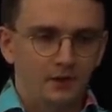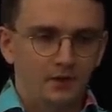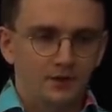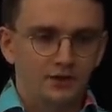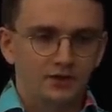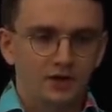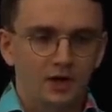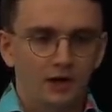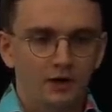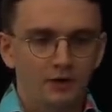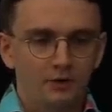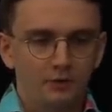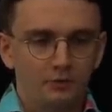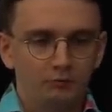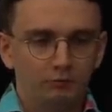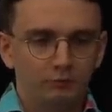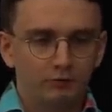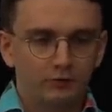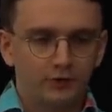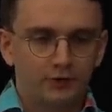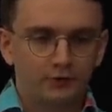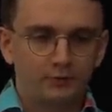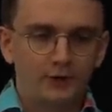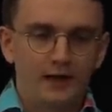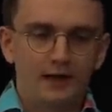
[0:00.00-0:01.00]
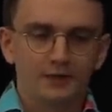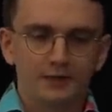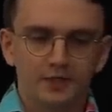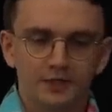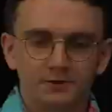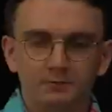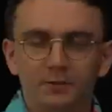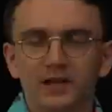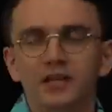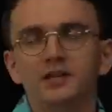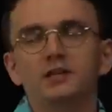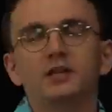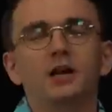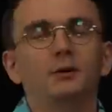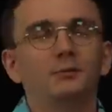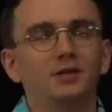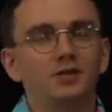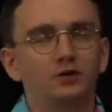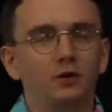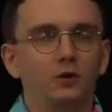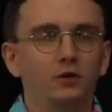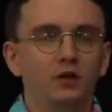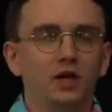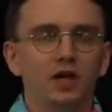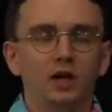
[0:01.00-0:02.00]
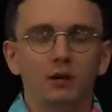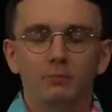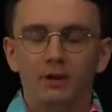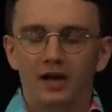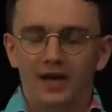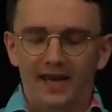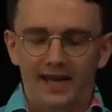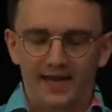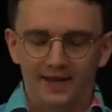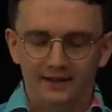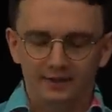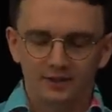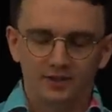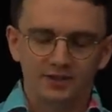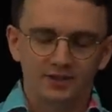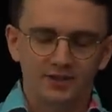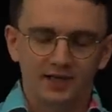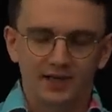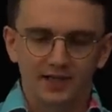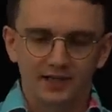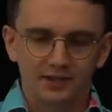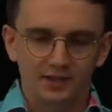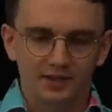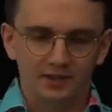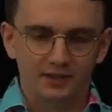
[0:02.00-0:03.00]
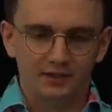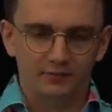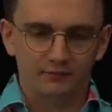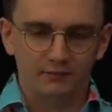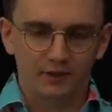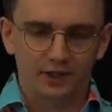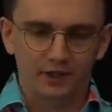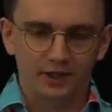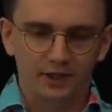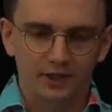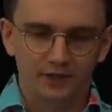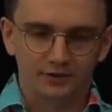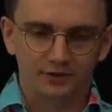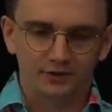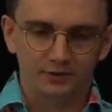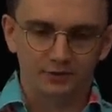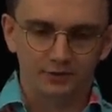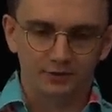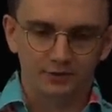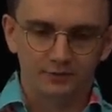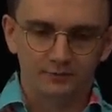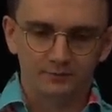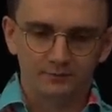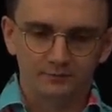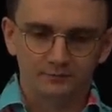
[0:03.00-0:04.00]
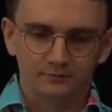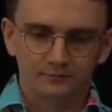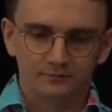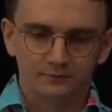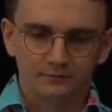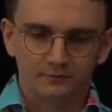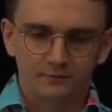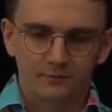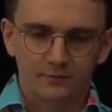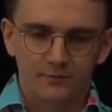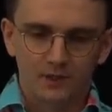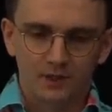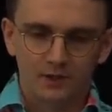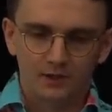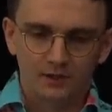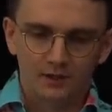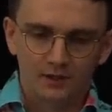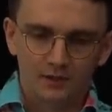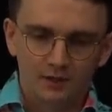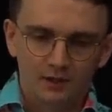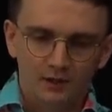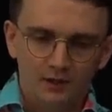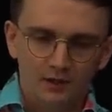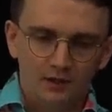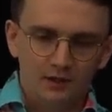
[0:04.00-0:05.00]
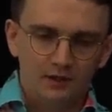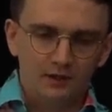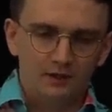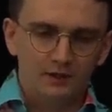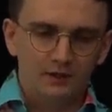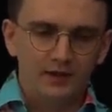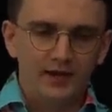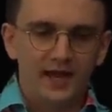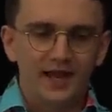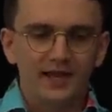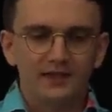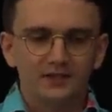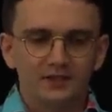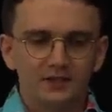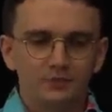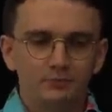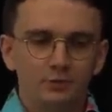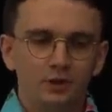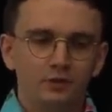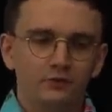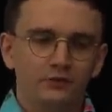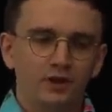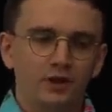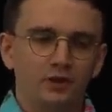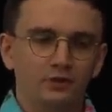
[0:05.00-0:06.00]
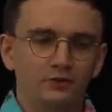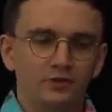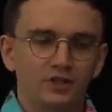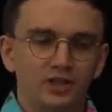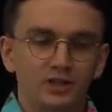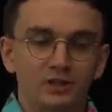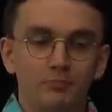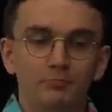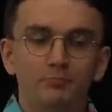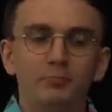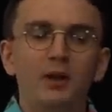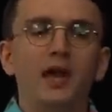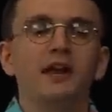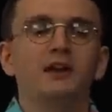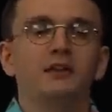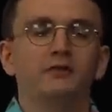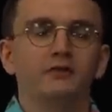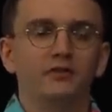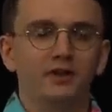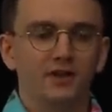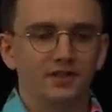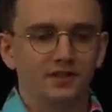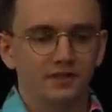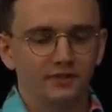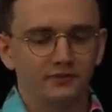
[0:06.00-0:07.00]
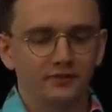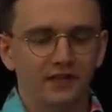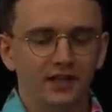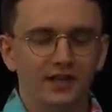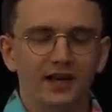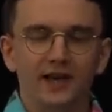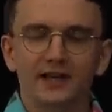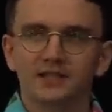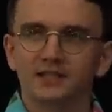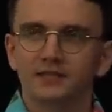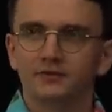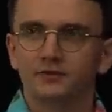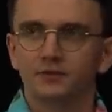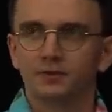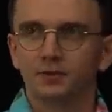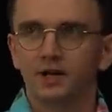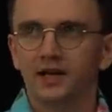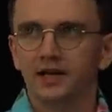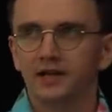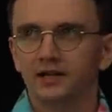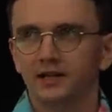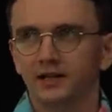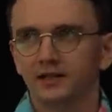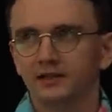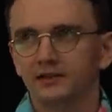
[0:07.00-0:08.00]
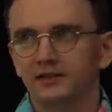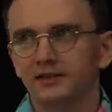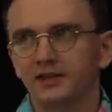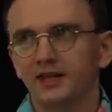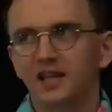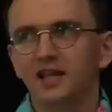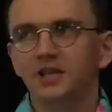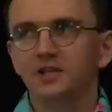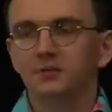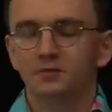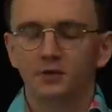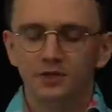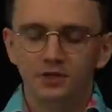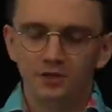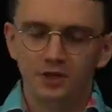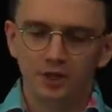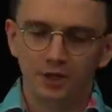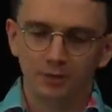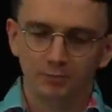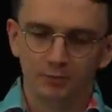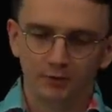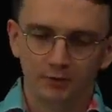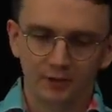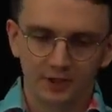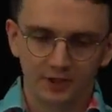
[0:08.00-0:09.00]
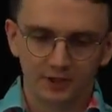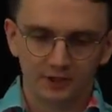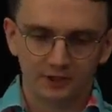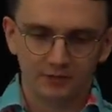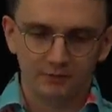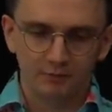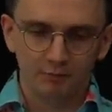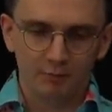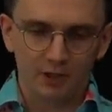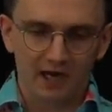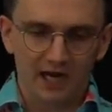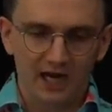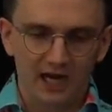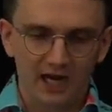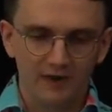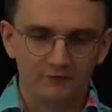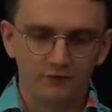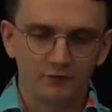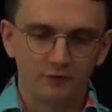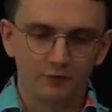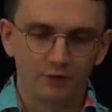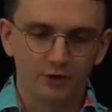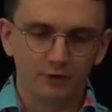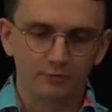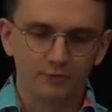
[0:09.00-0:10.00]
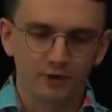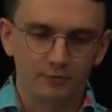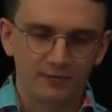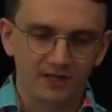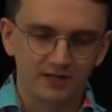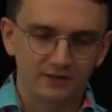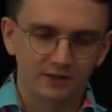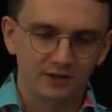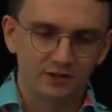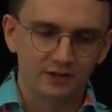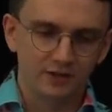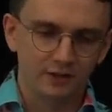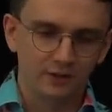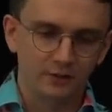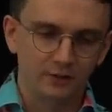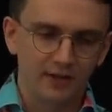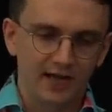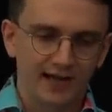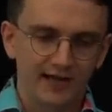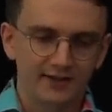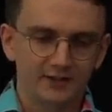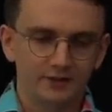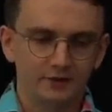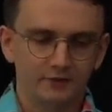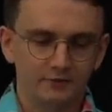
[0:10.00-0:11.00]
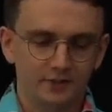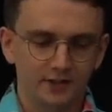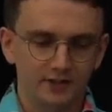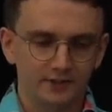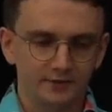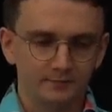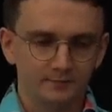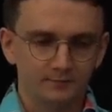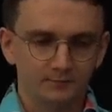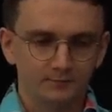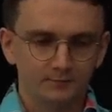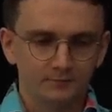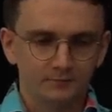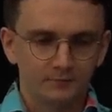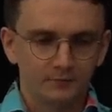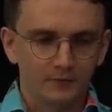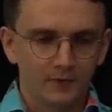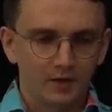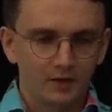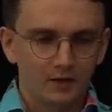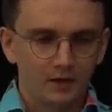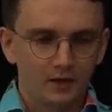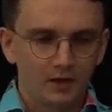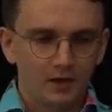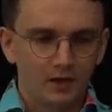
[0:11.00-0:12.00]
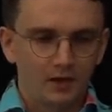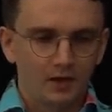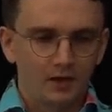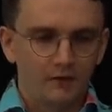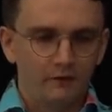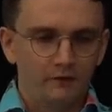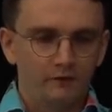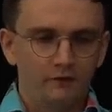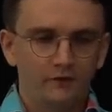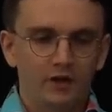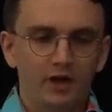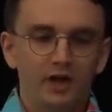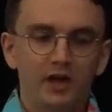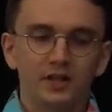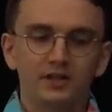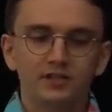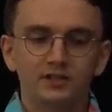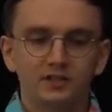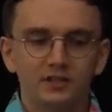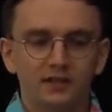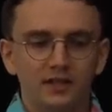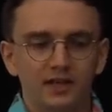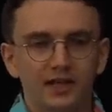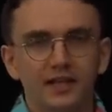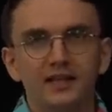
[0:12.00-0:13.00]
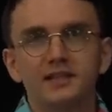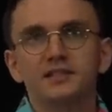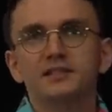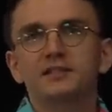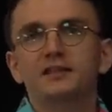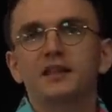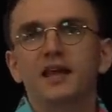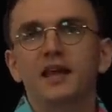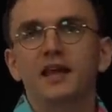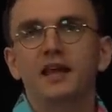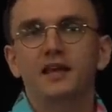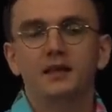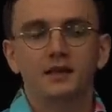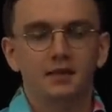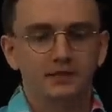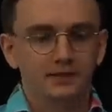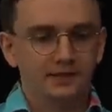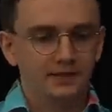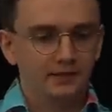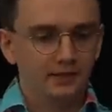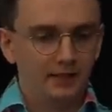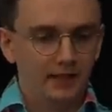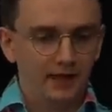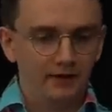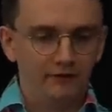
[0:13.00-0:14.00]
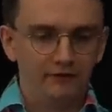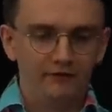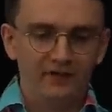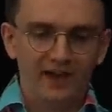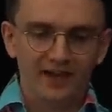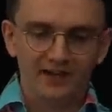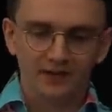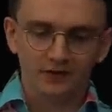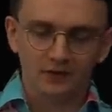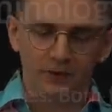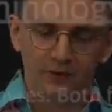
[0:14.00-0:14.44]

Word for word: So throughout this speech, I'll be talking about exercises and rehearsals. Next, moving on to the benefits of collective training, these were numerous, but I've grouped them into two categories. First is their effect